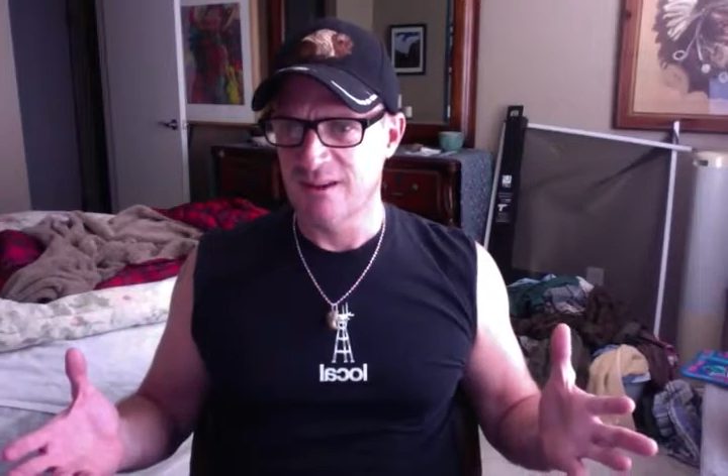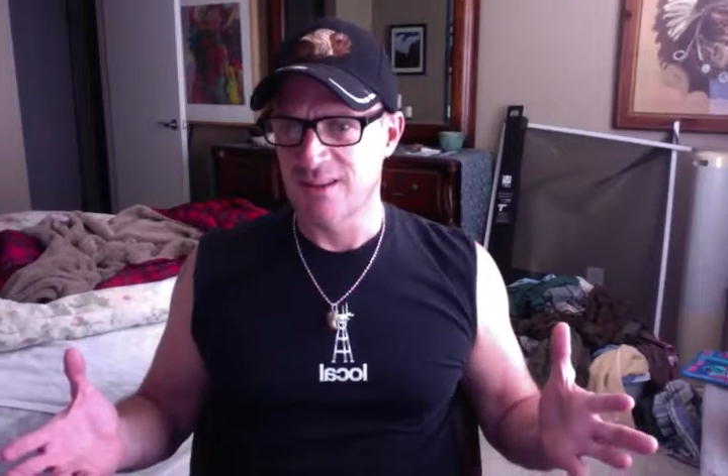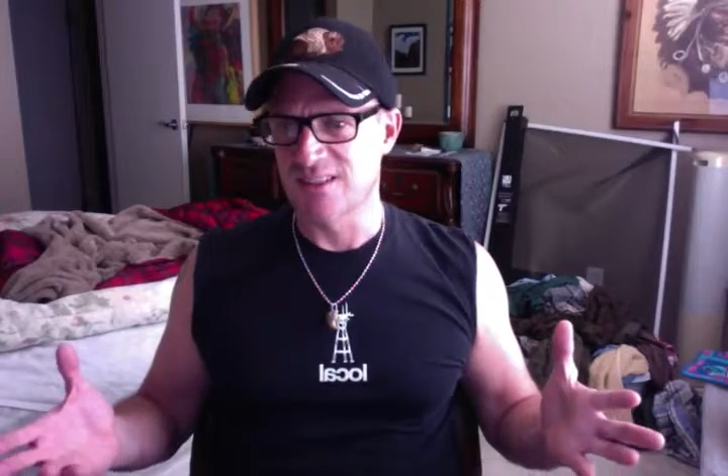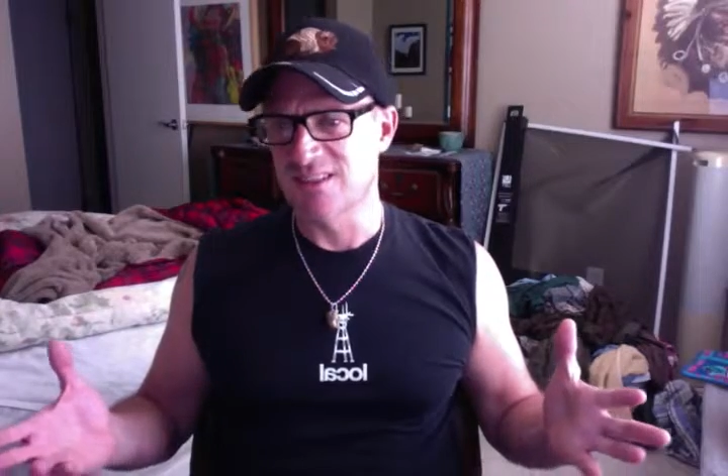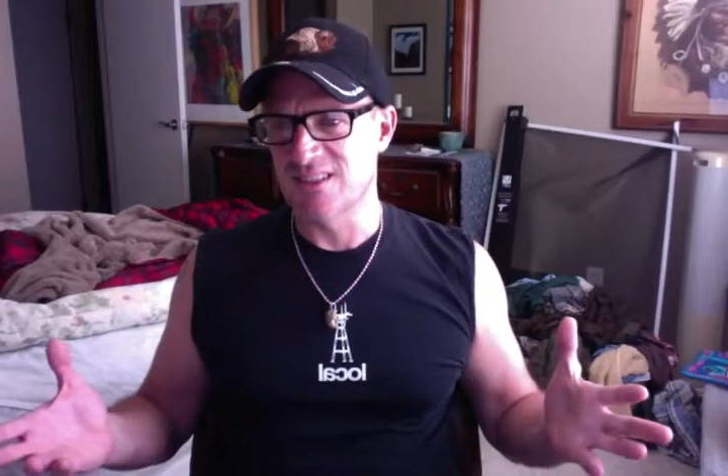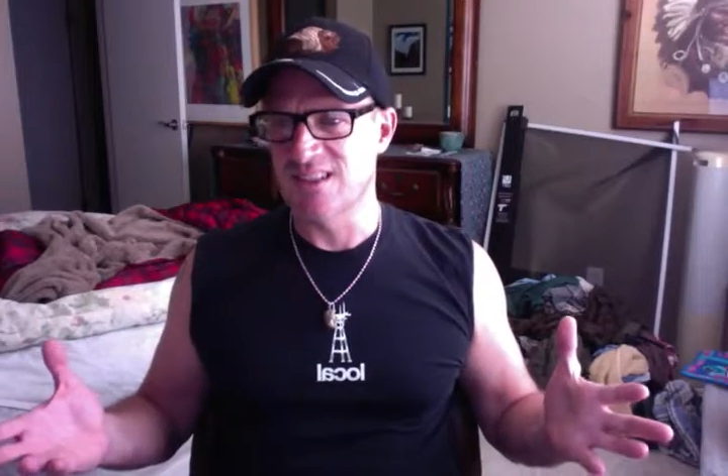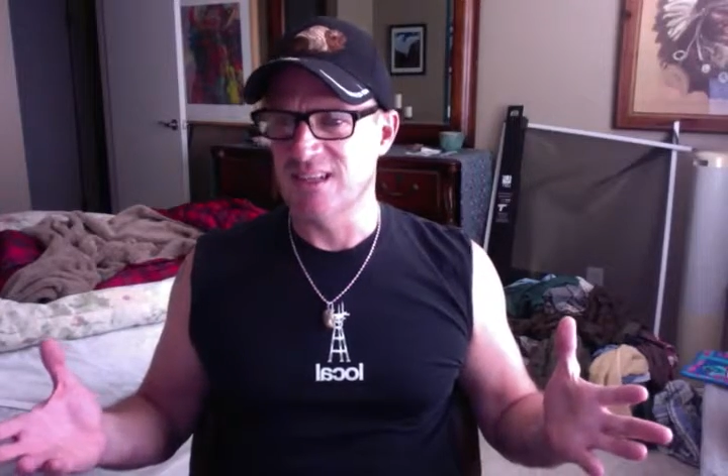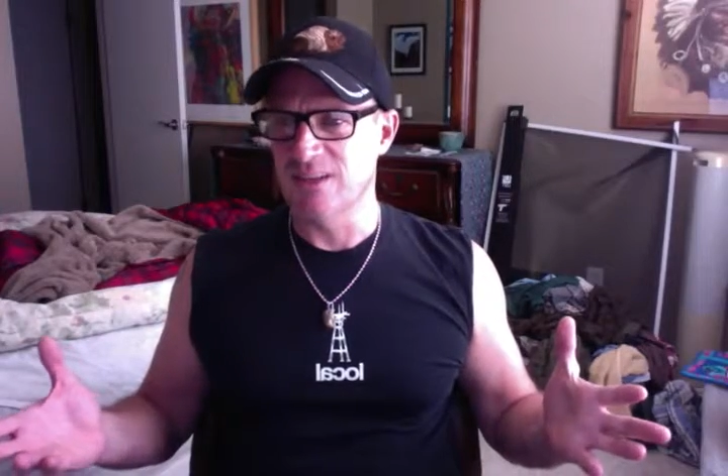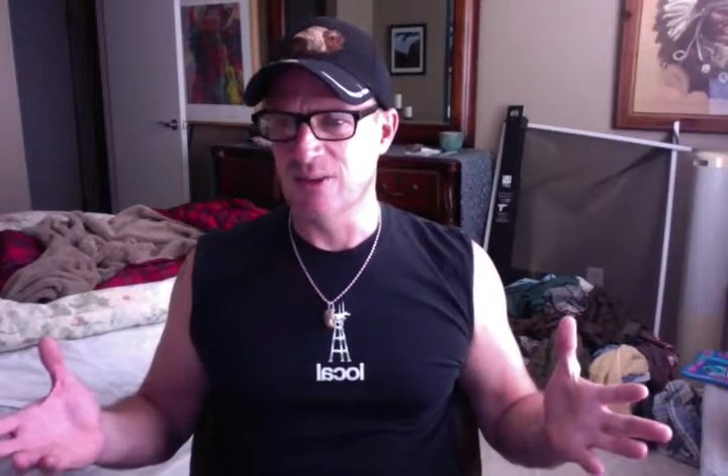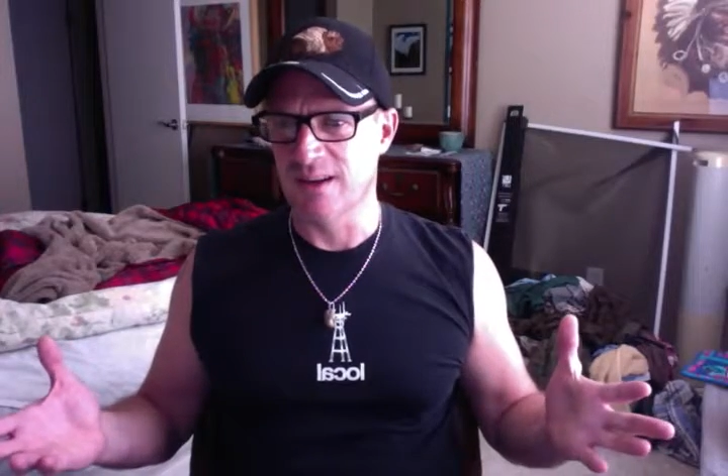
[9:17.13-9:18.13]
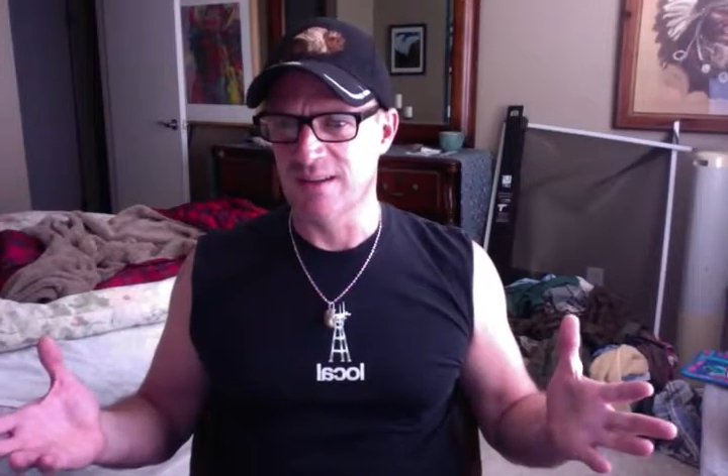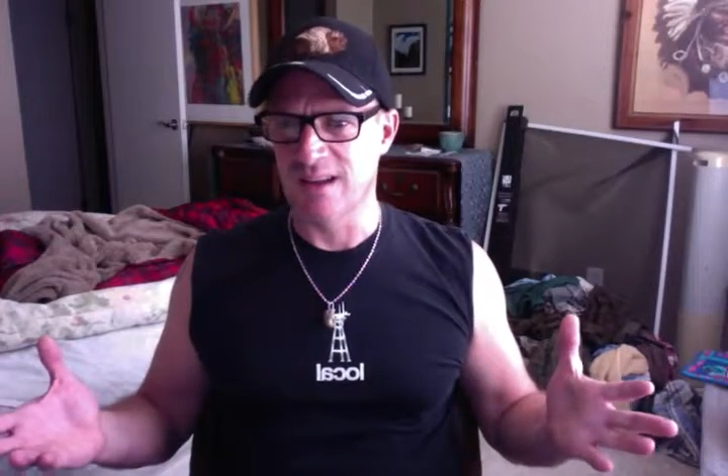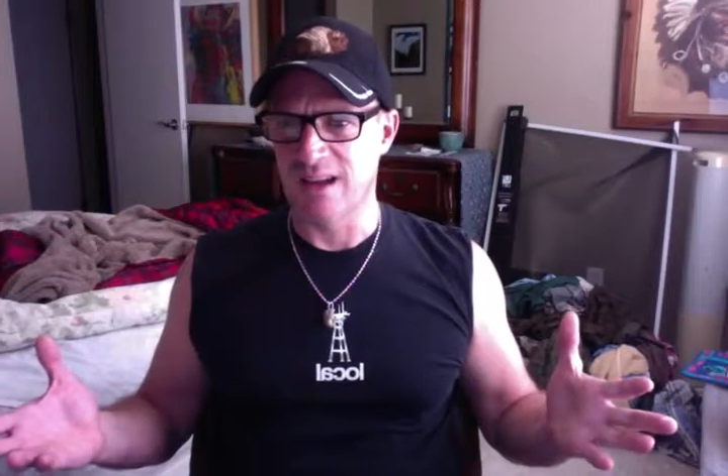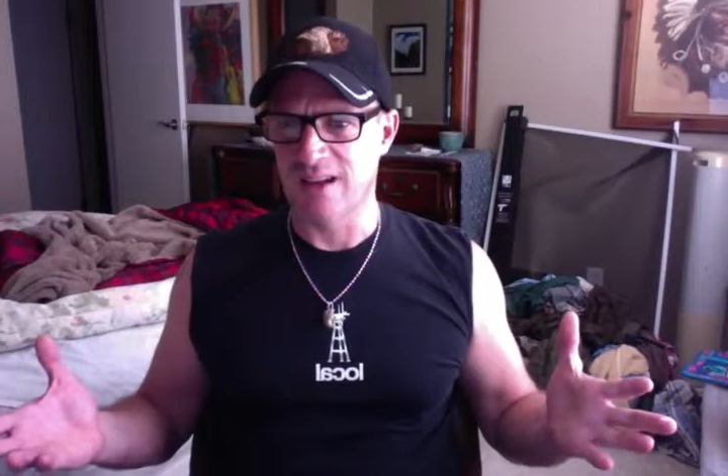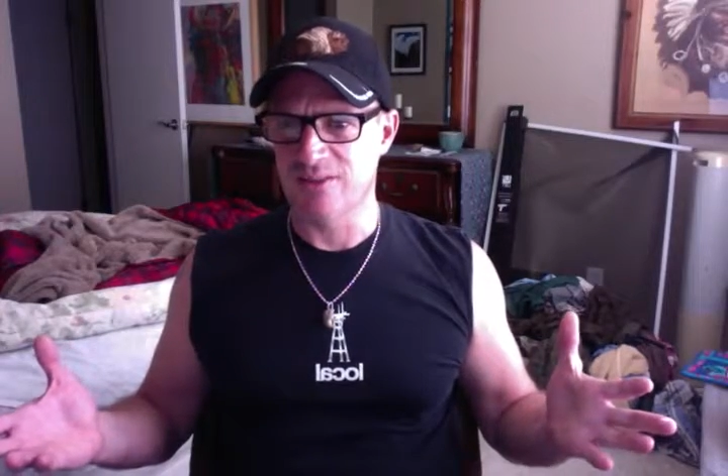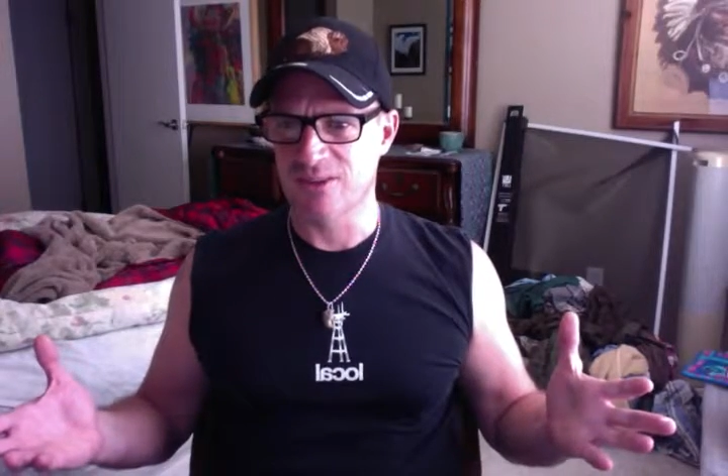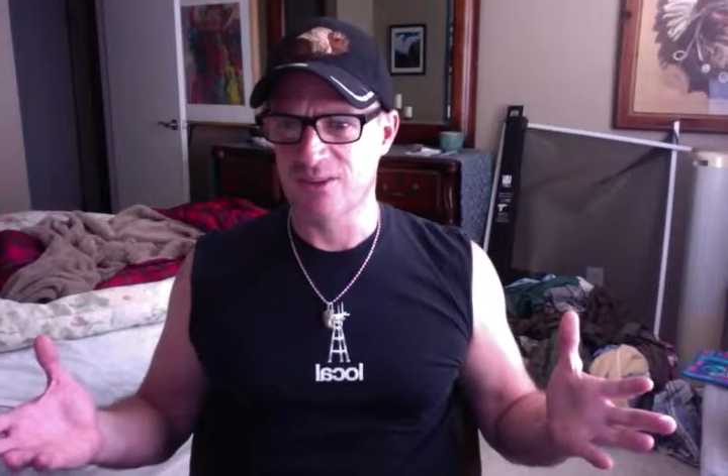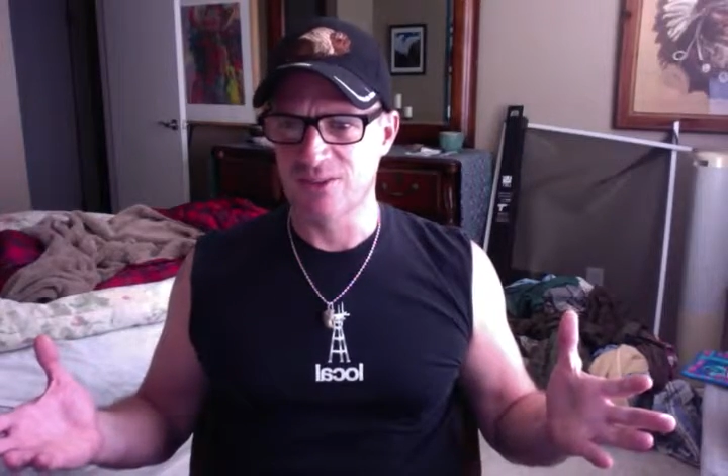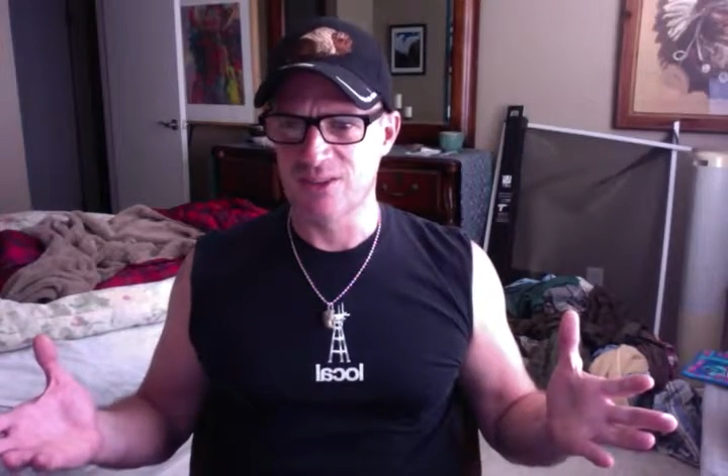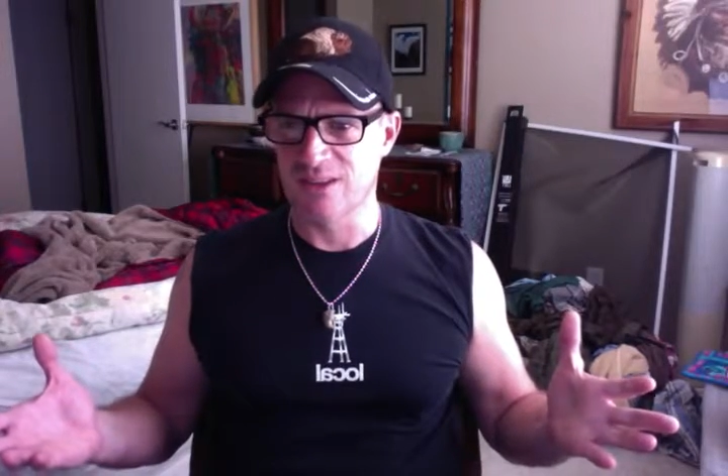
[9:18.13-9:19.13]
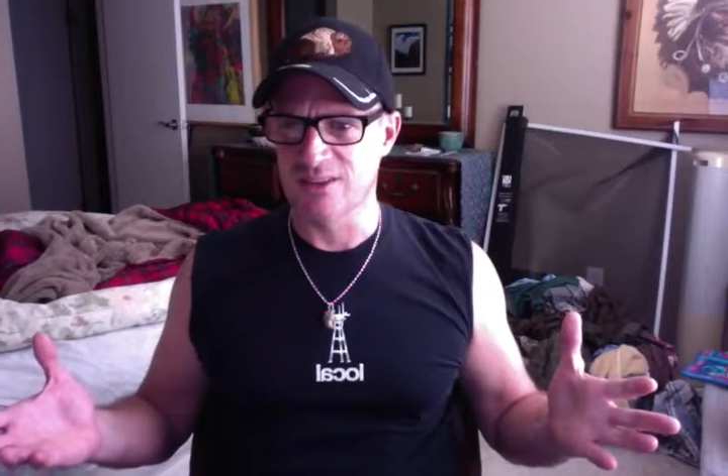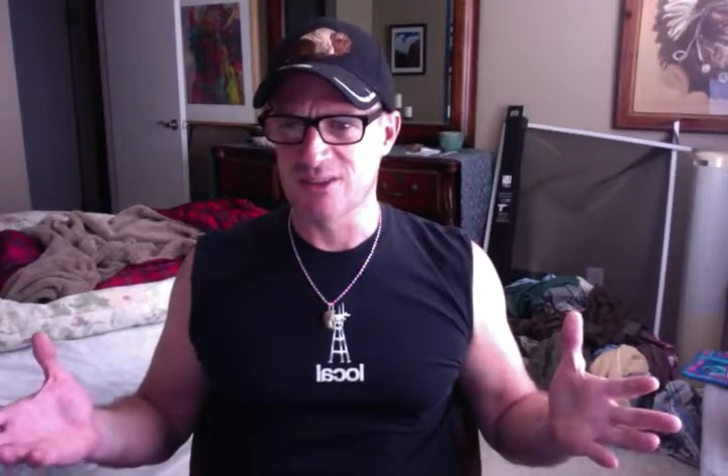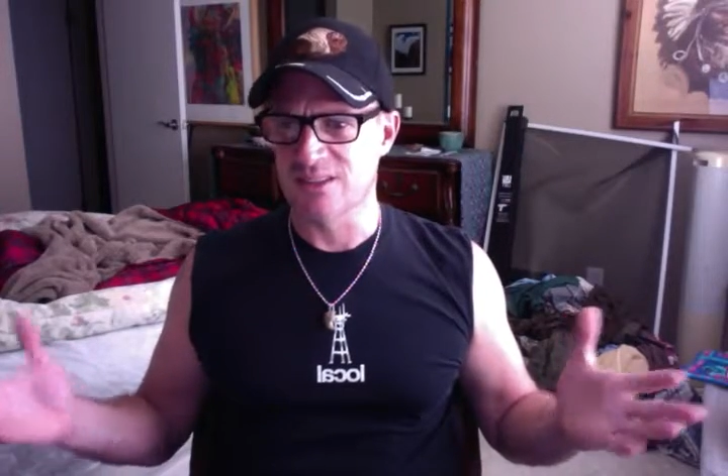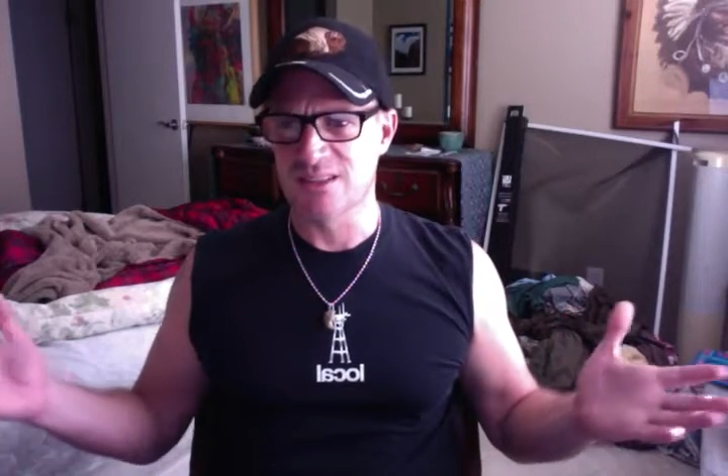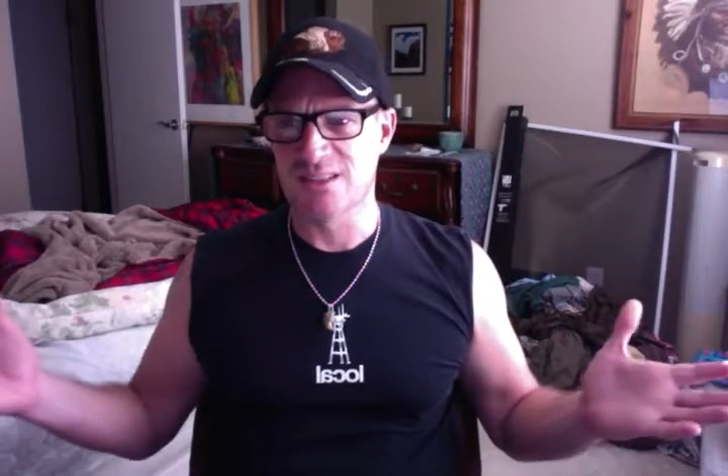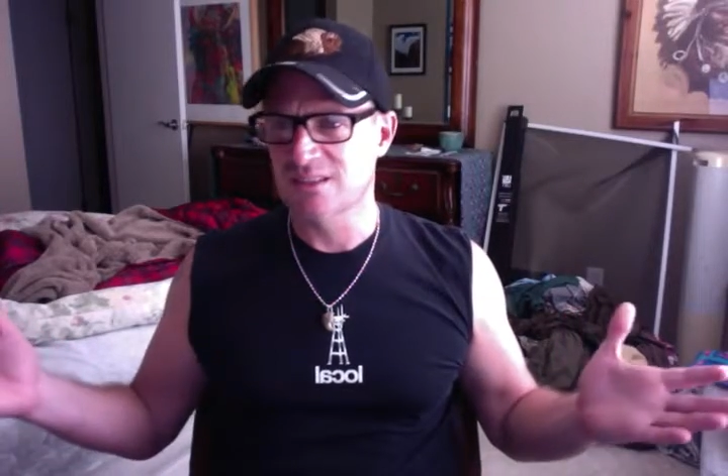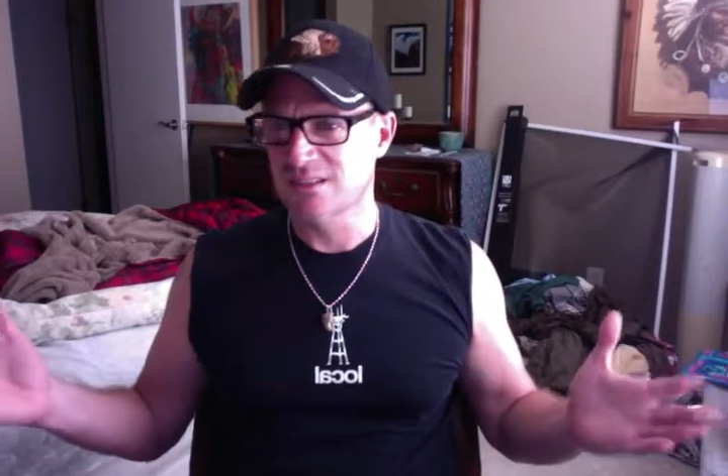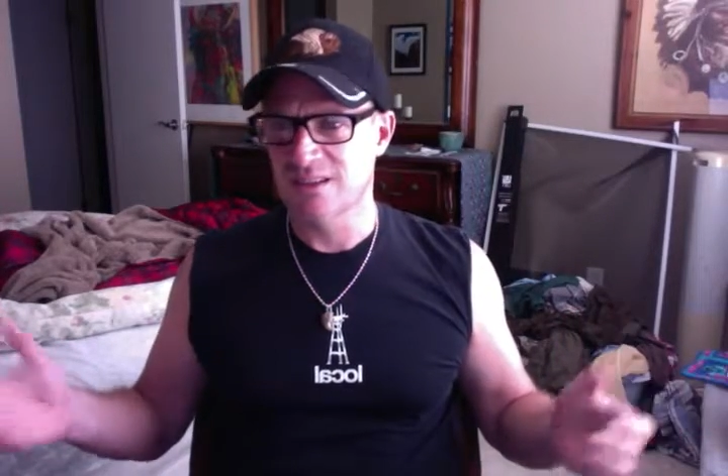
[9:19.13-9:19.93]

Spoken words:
It says CT granted after due diligence.